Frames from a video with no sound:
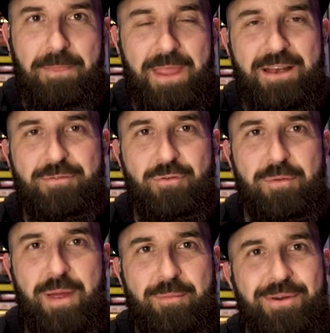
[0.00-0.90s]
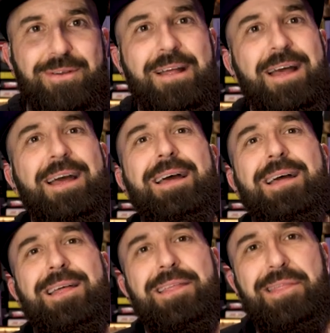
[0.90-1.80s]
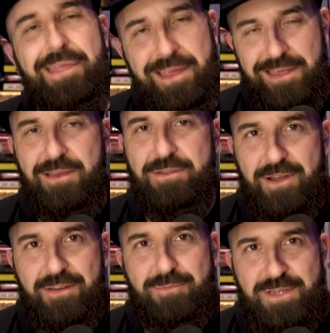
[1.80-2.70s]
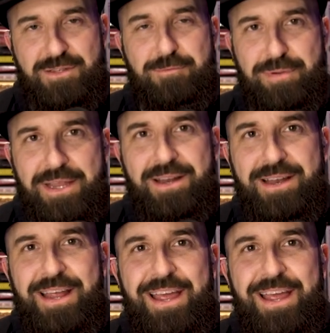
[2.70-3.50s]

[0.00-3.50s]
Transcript: And if you remember, they killed off Mr. Peanut.